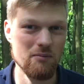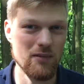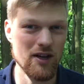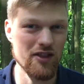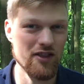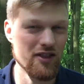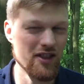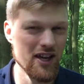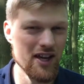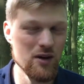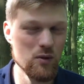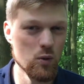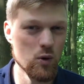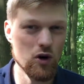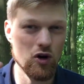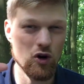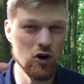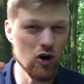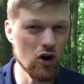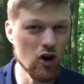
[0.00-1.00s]
but they
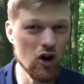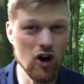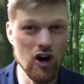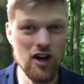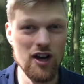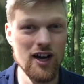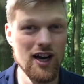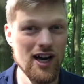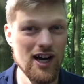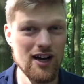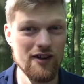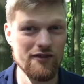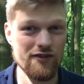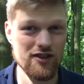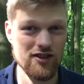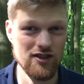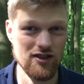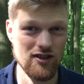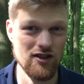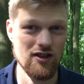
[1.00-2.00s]
were all
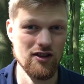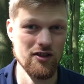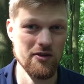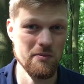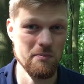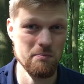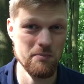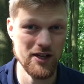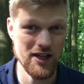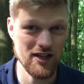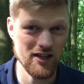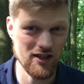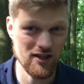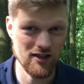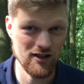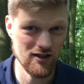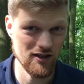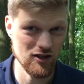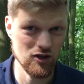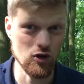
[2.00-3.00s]
after the
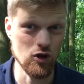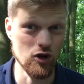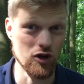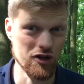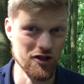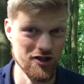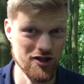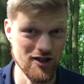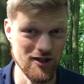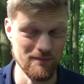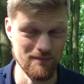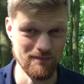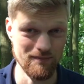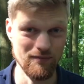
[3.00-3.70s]
big course,